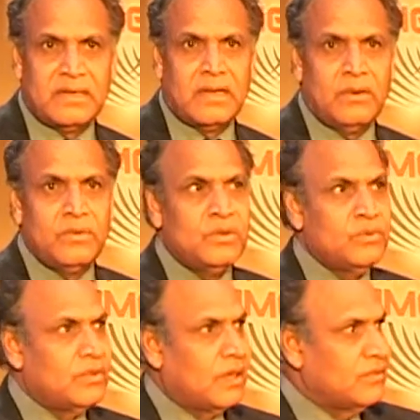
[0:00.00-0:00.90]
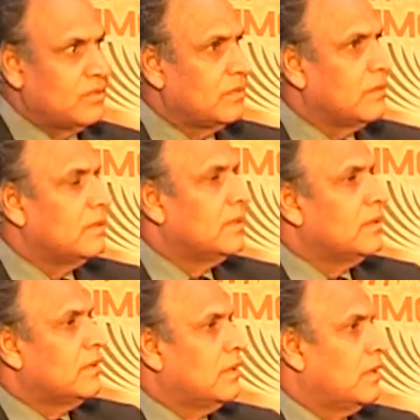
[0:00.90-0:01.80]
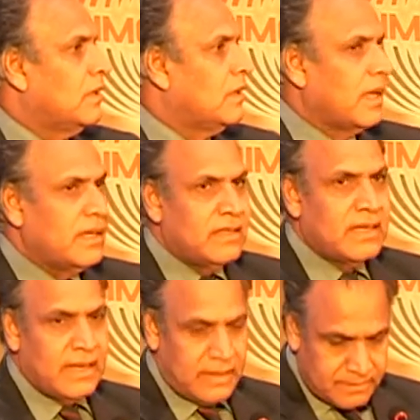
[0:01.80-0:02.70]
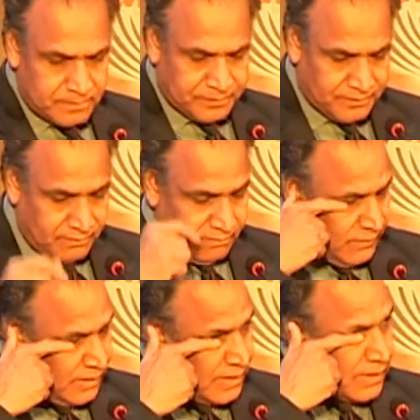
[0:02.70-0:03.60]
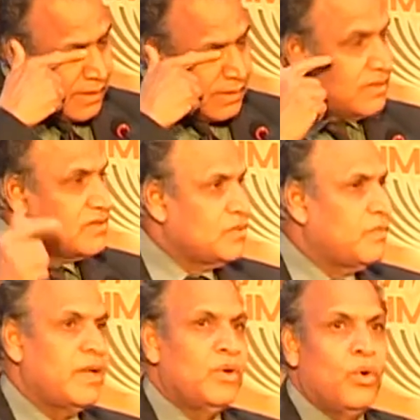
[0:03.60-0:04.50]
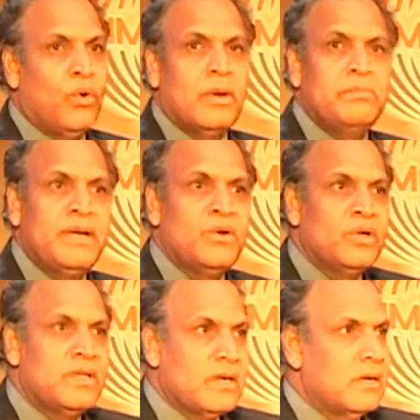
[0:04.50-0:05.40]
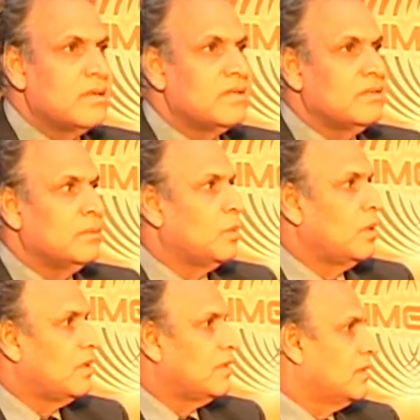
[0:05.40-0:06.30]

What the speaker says: now in 2009-10, and this is very low compared to other countries in the world,